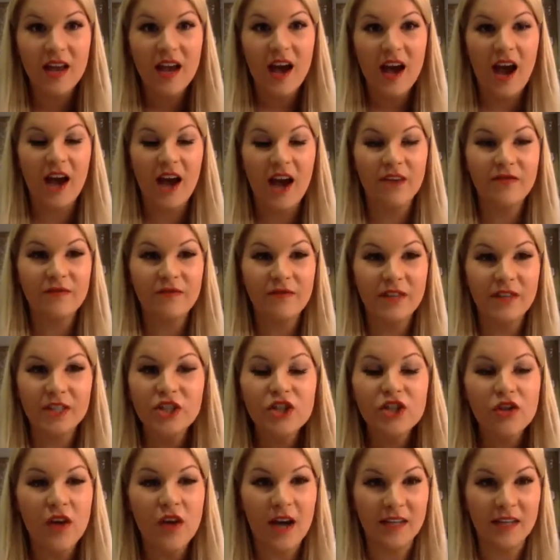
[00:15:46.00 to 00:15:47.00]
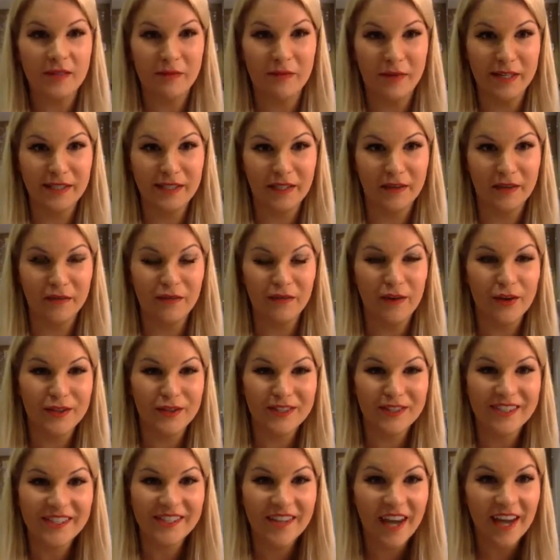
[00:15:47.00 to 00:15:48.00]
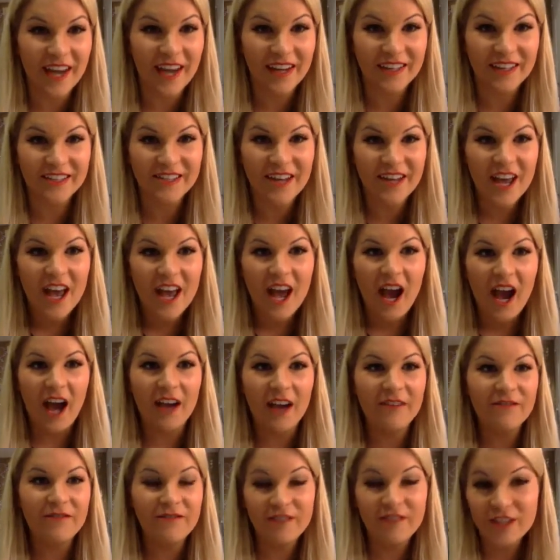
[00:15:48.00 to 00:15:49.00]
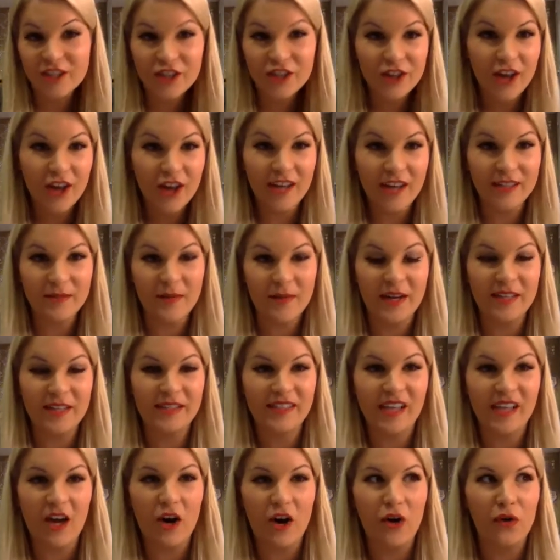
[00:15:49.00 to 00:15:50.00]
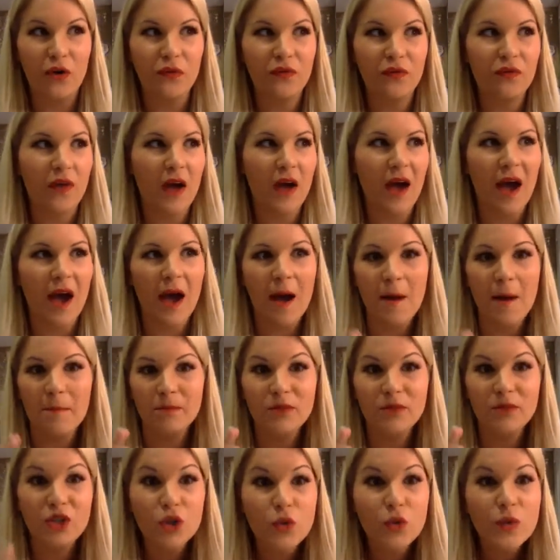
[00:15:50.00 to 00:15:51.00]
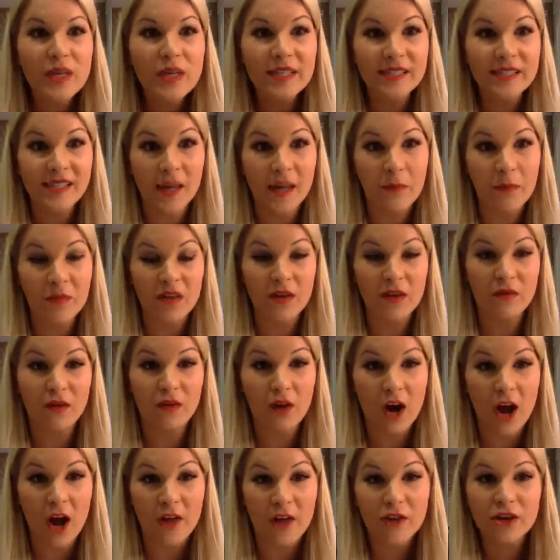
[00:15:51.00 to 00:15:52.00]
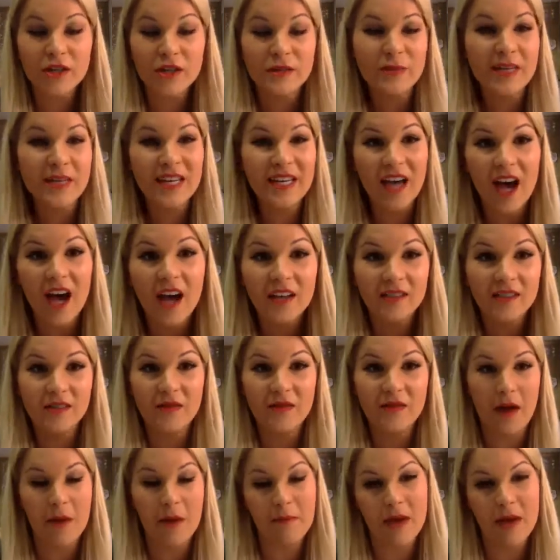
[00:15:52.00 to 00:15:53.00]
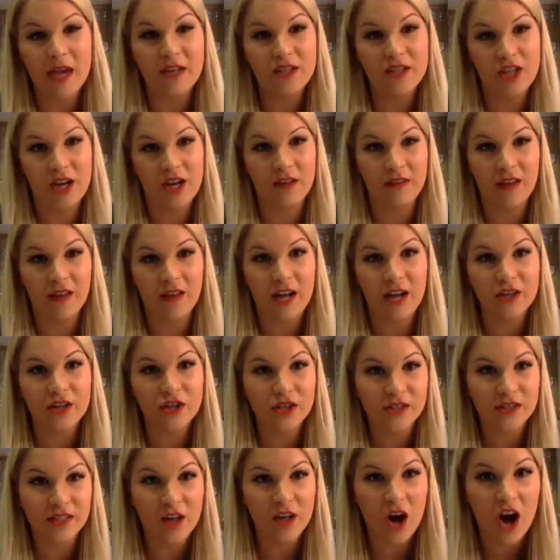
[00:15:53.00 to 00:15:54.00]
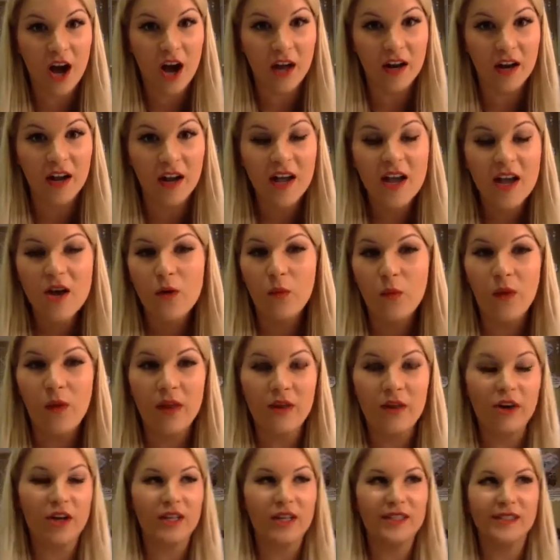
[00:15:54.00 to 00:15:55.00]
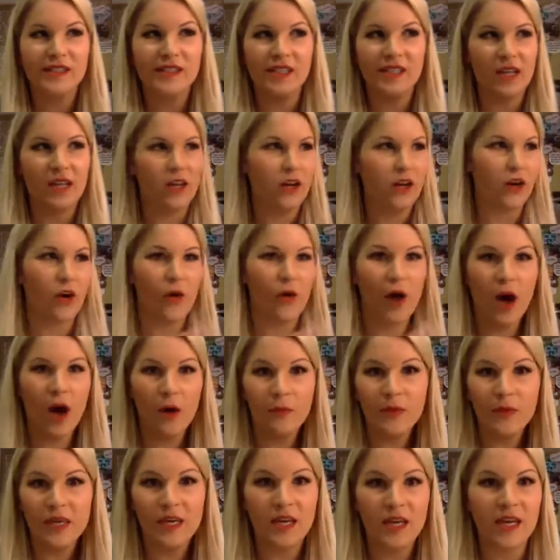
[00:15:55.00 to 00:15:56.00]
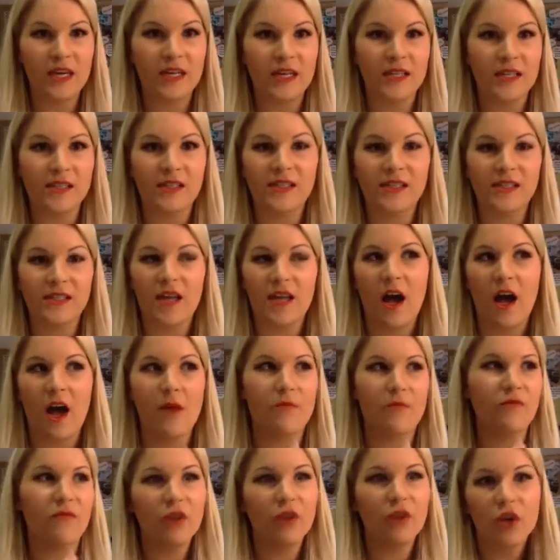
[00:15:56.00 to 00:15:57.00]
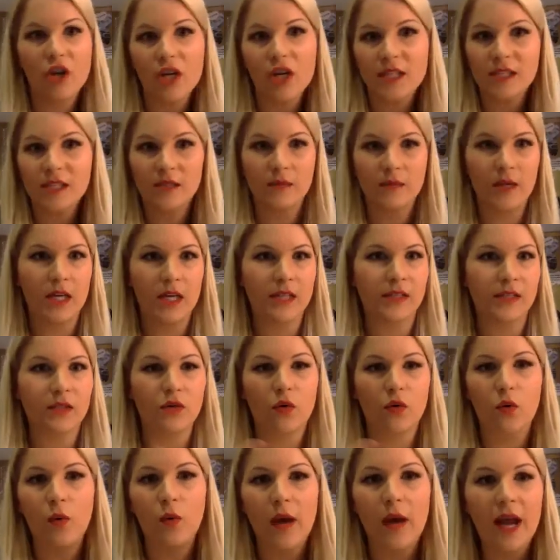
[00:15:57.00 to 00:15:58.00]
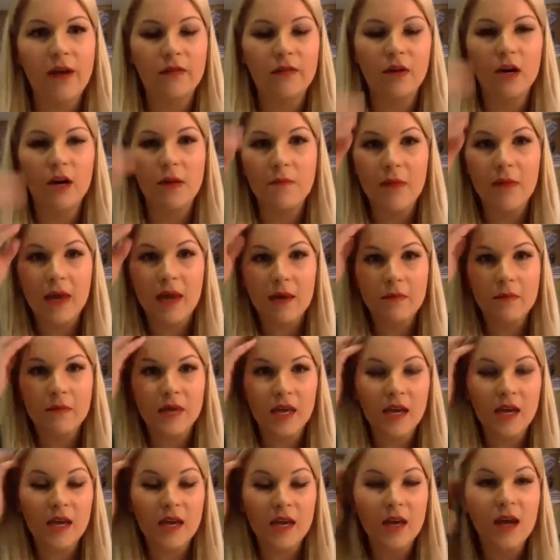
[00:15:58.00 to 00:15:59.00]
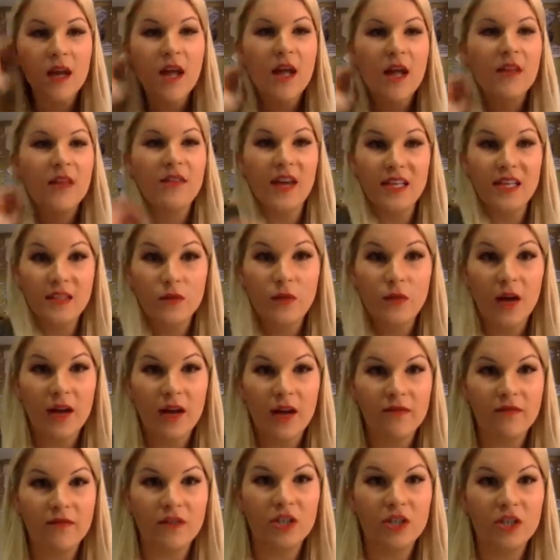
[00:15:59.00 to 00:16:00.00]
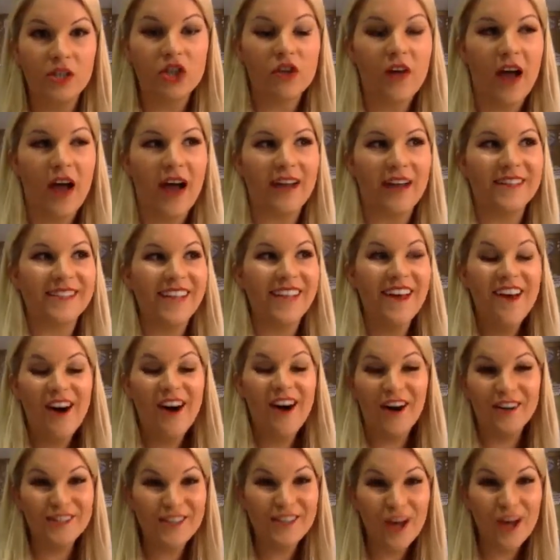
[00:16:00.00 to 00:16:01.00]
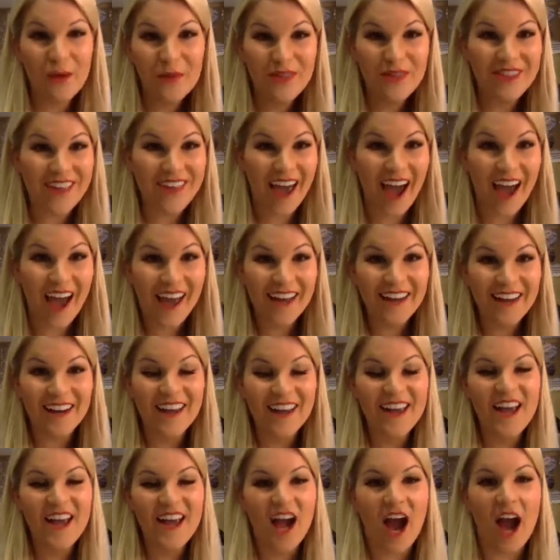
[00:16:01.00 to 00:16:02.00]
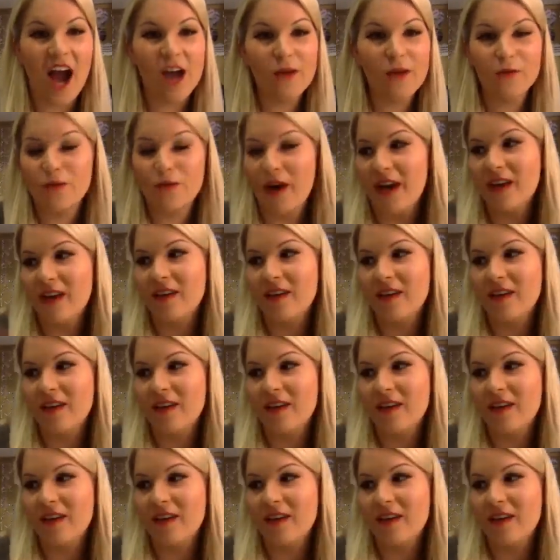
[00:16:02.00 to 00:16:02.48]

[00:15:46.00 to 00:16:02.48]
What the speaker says: I visualize myself on stage. I visualize myself doing something for others because of that paycheck that I just got. Whether it's, helping kids for Christmas or whatever it may be, that's what I visualize. On top of that, I write,